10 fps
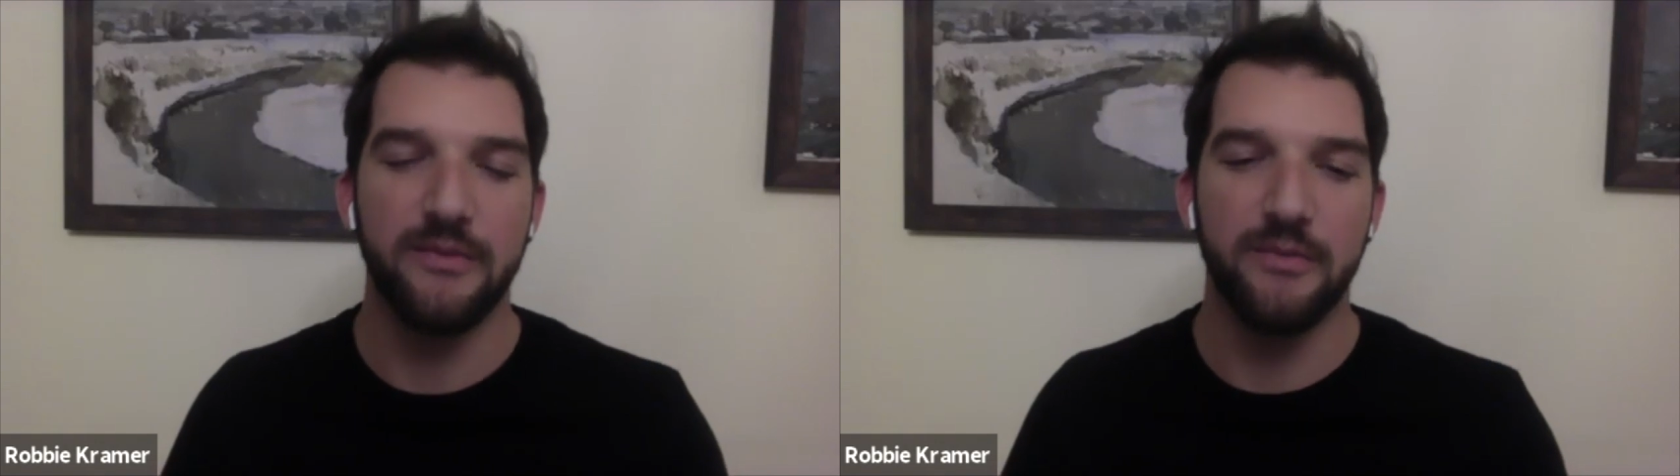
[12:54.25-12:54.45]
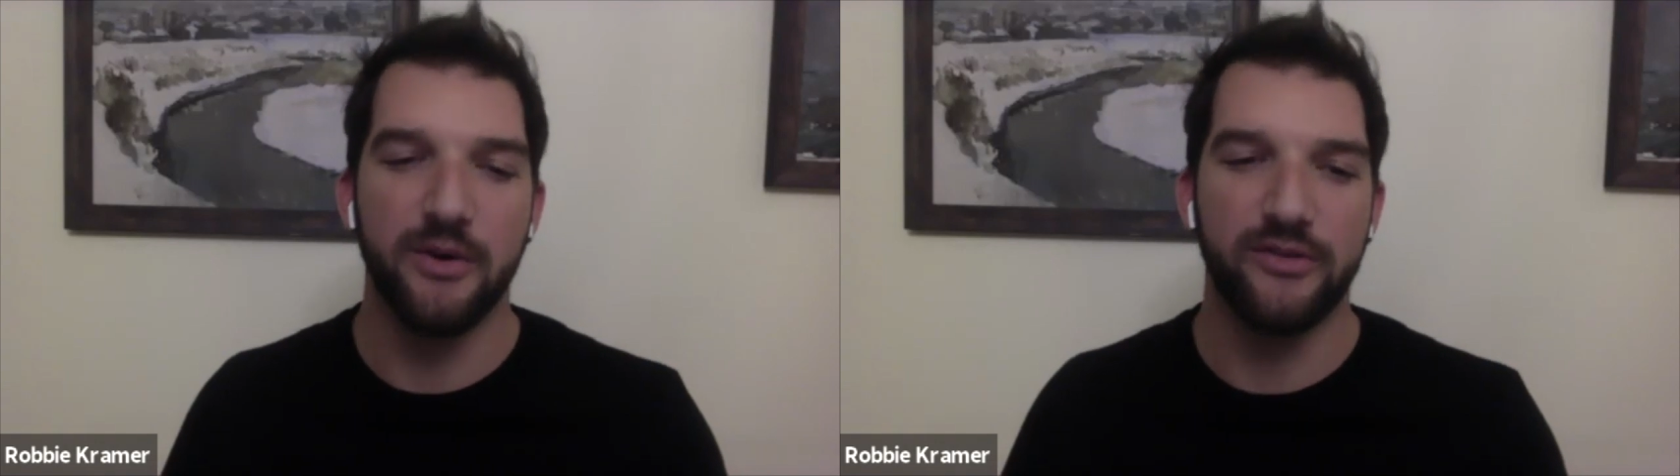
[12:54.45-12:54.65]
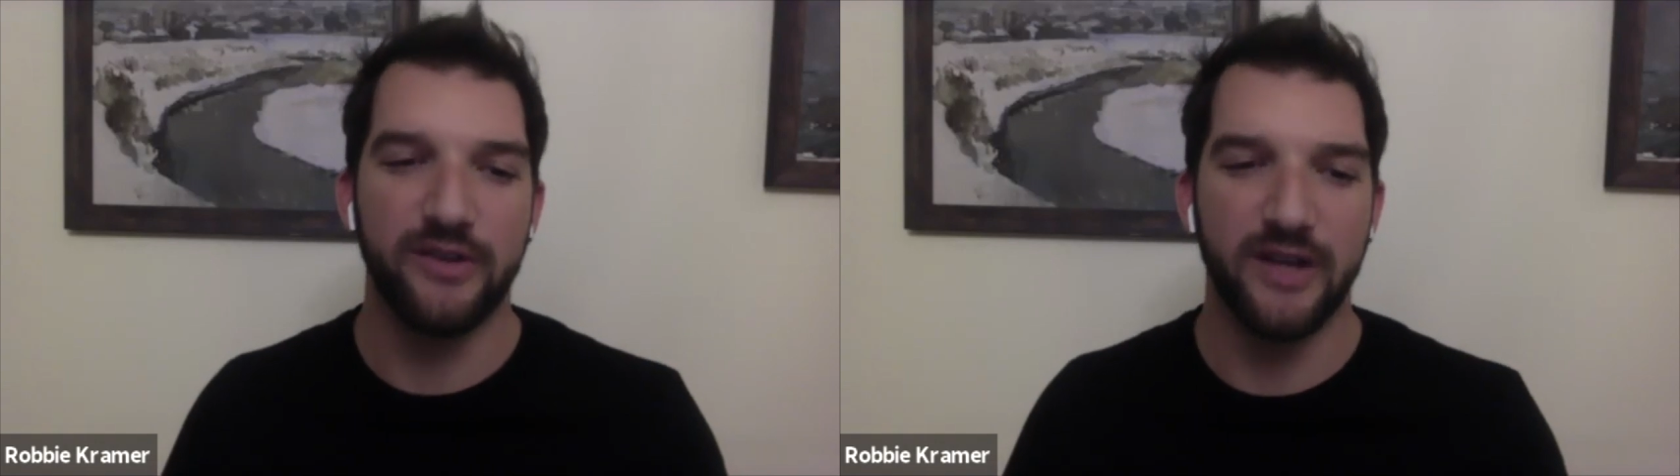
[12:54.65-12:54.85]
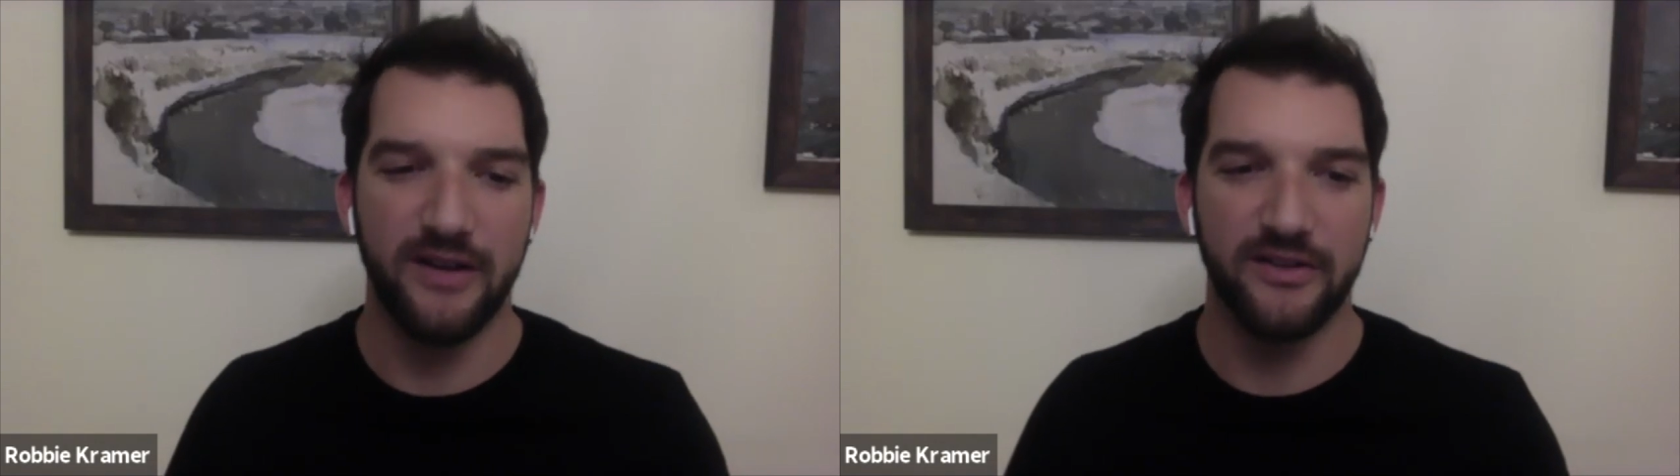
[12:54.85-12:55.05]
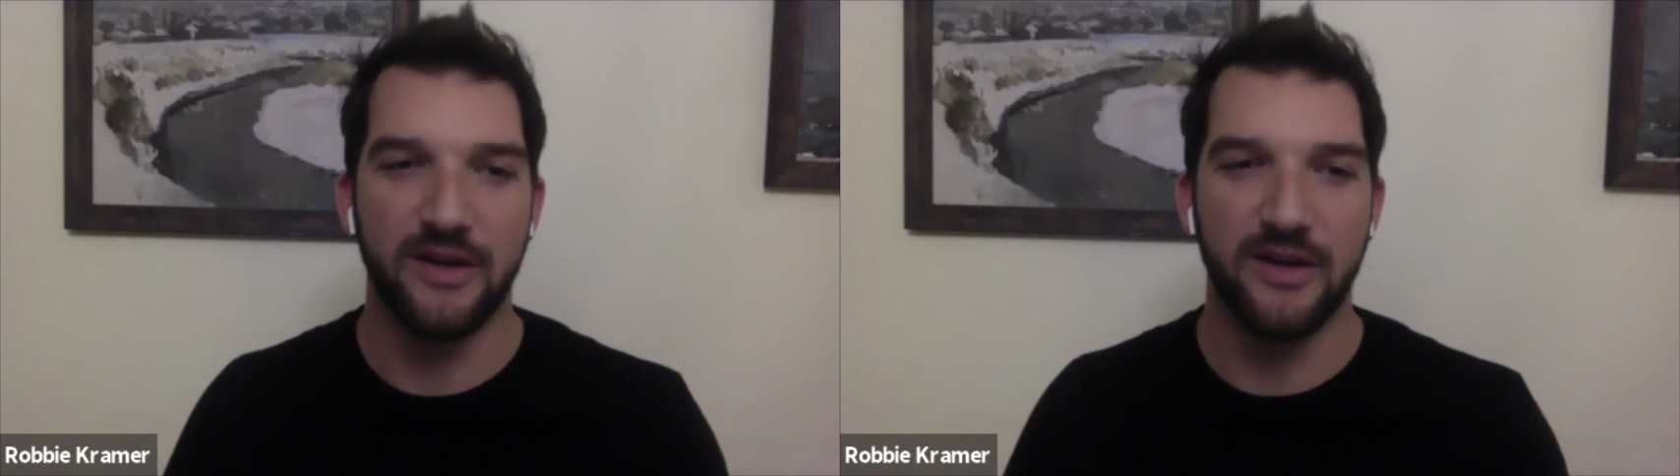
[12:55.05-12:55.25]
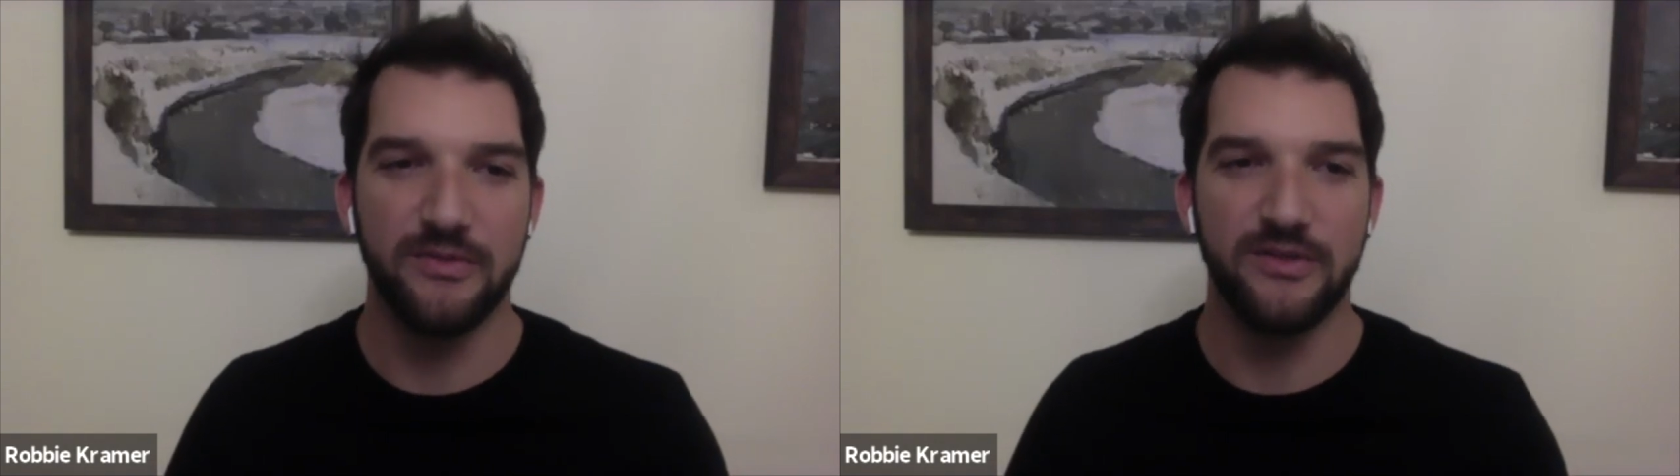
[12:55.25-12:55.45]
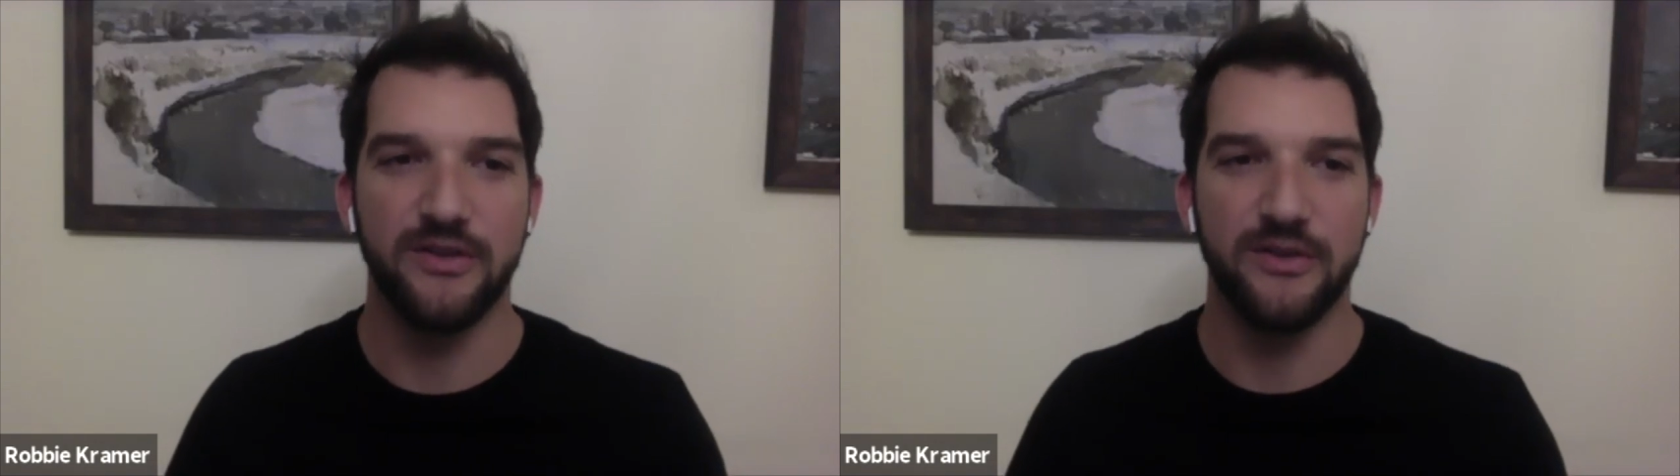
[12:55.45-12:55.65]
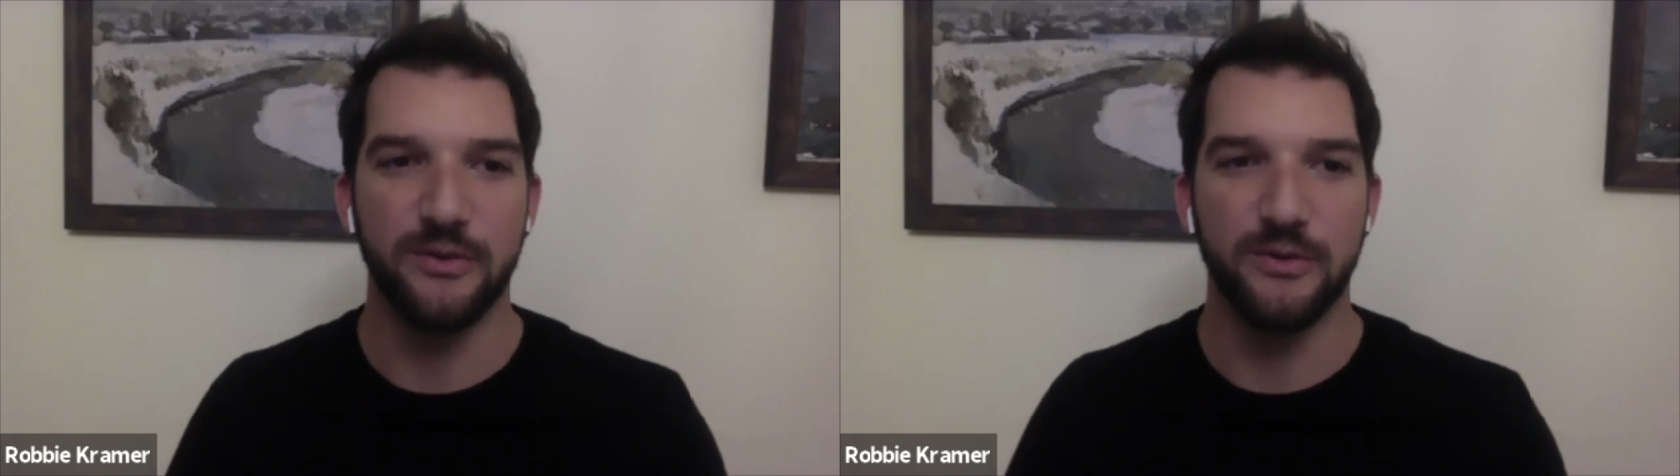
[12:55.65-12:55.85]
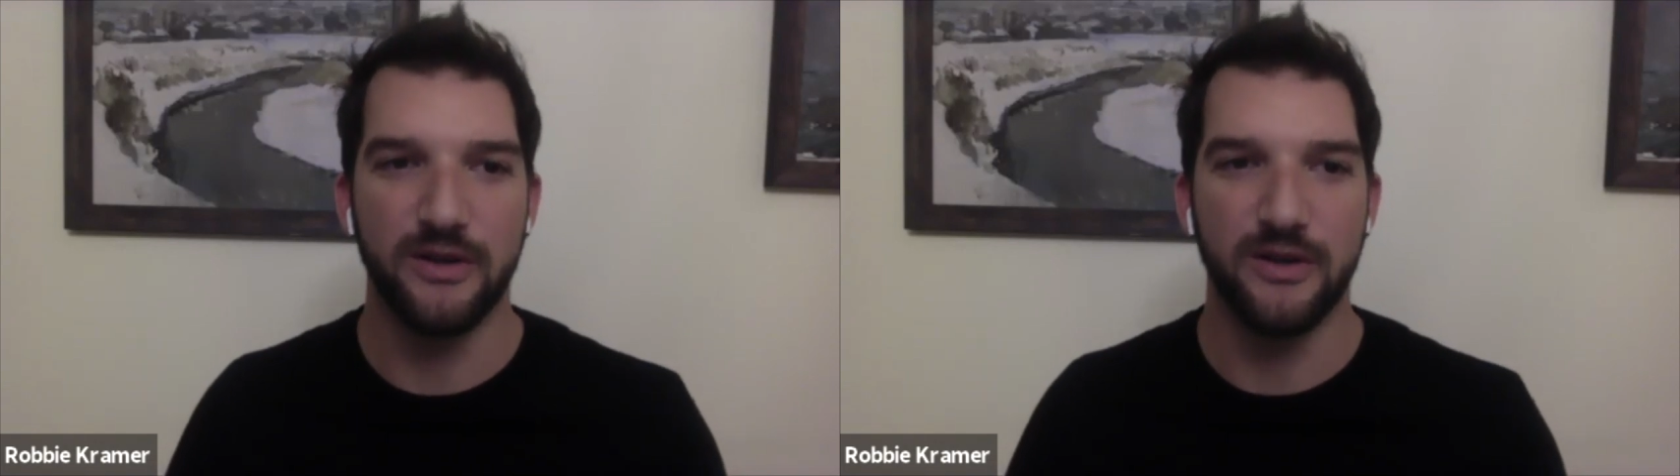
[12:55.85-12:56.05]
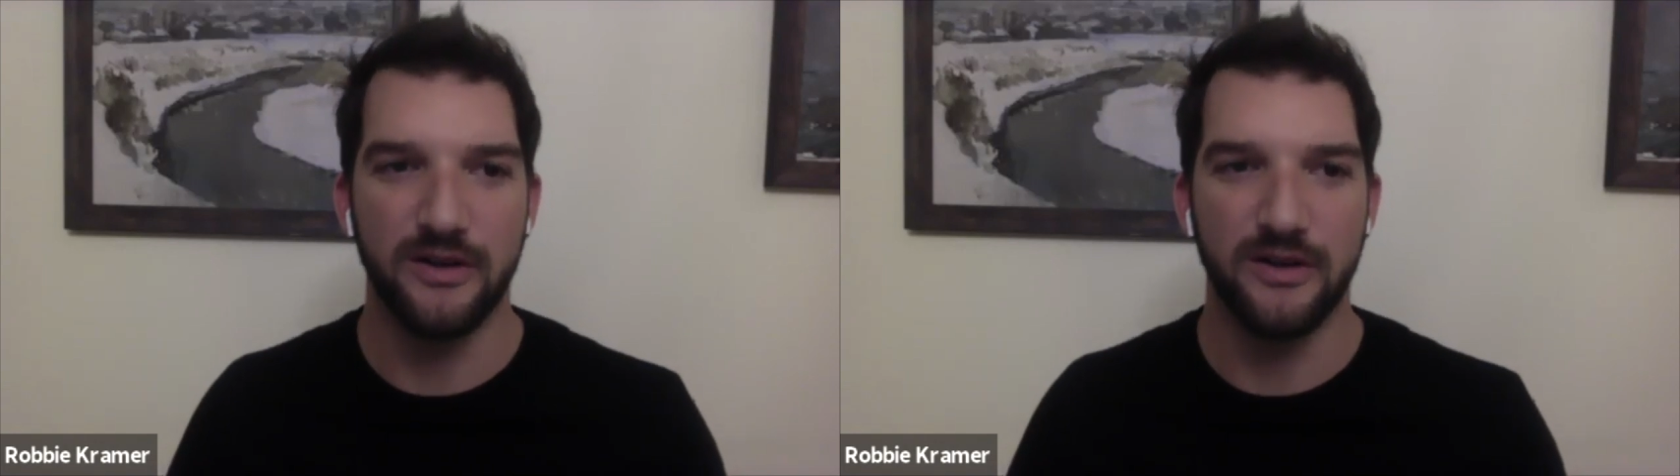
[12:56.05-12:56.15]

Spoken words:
most of the guys that come to you